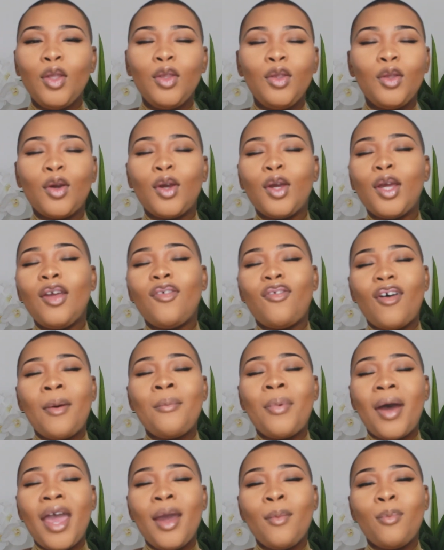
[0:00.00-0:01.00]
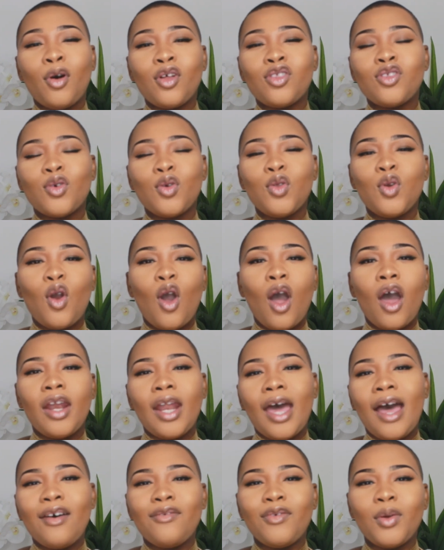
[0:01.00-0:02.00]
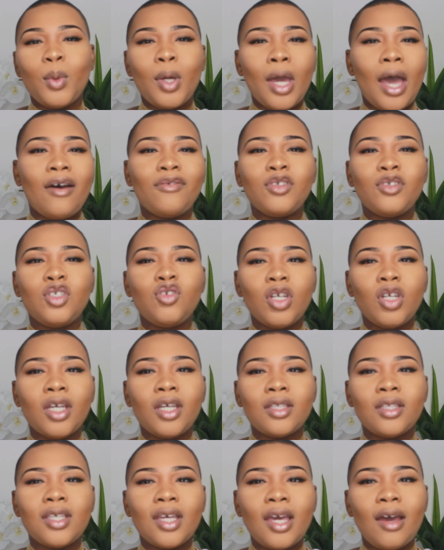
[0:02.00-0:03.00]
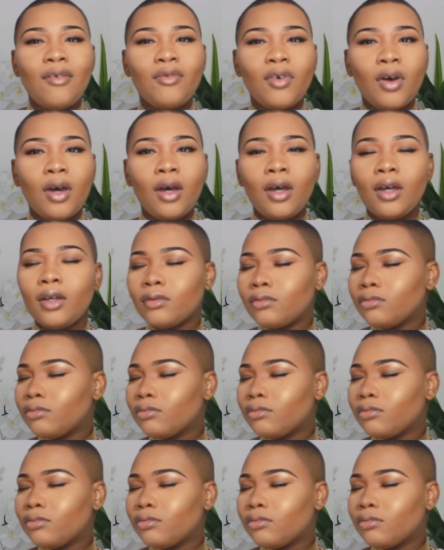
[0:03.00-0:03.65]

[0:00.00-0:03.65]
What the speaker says: you, if I buy a bottle, you can't have it, we have to drink it together.